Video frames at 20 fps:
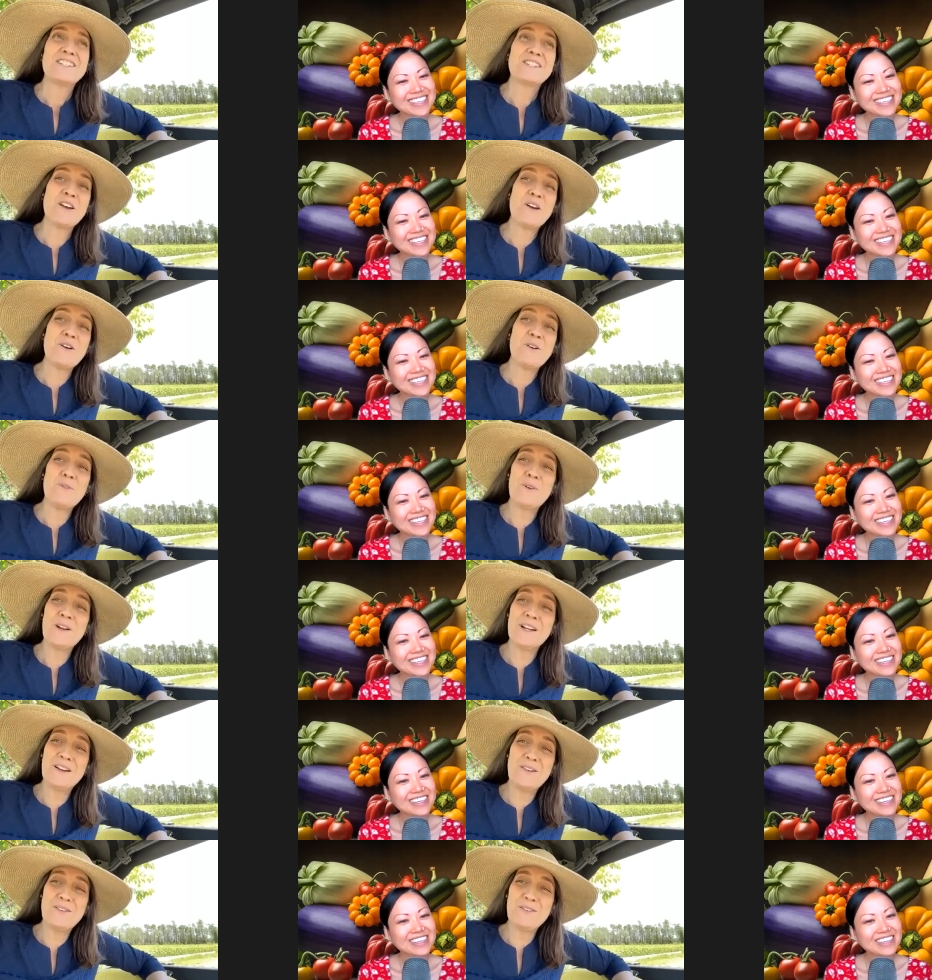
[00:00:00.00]
Speaker 1: so
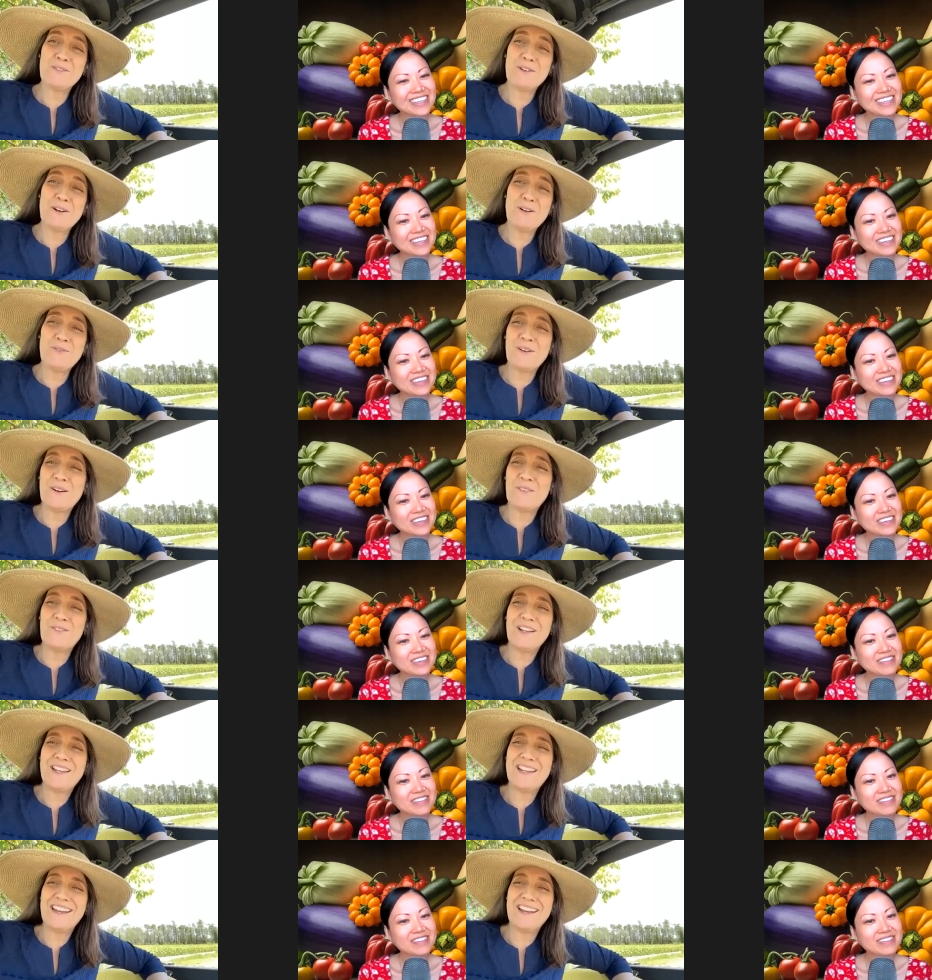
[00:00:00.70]
we don't grow
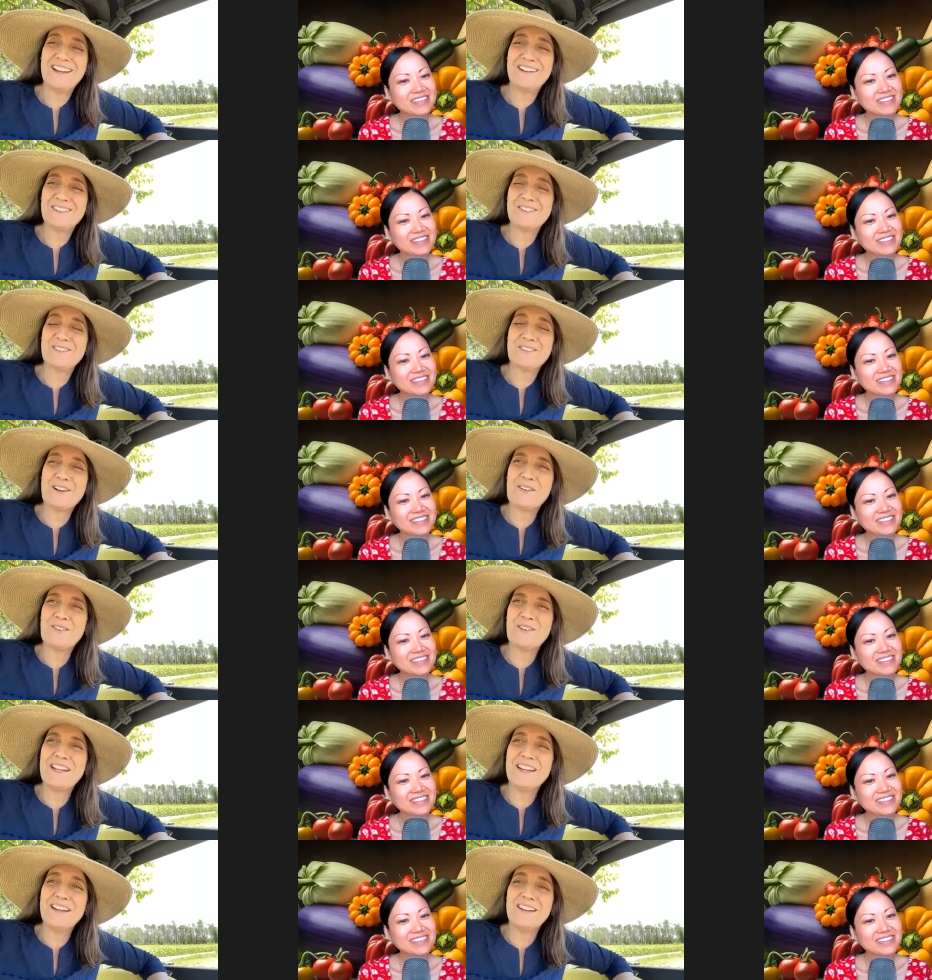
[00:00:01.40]
what we can't
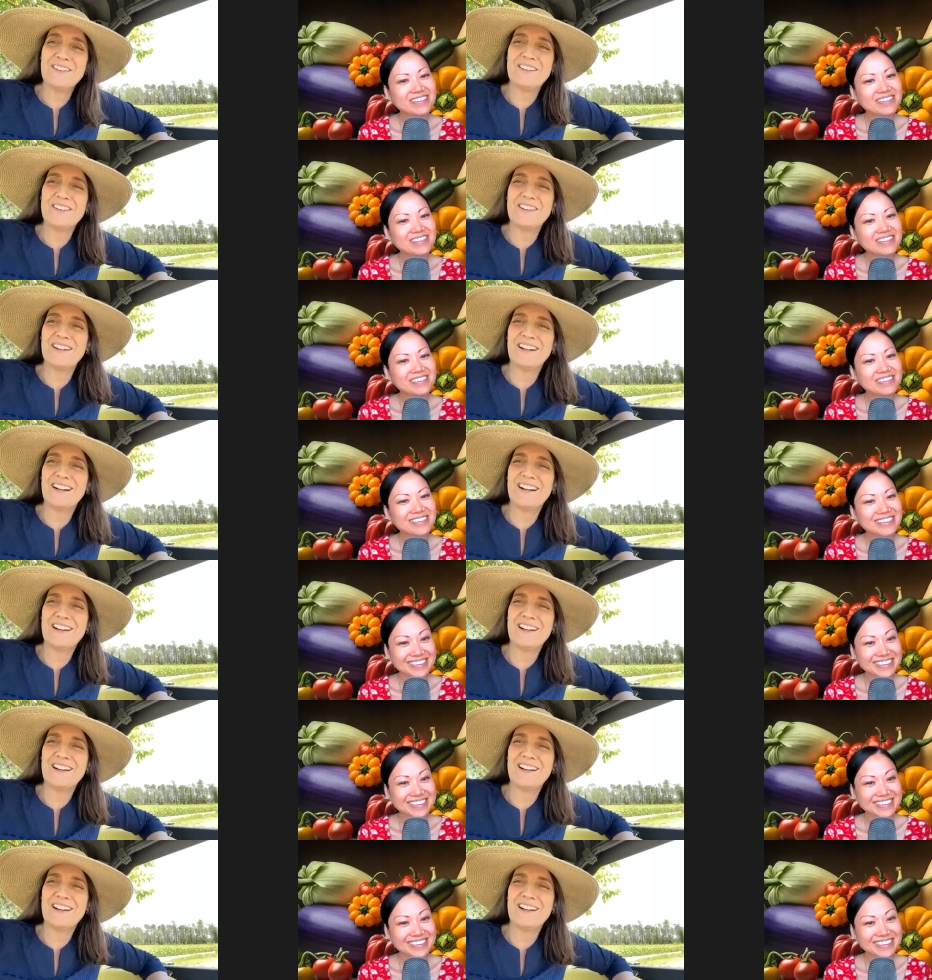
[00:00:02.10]
grow here.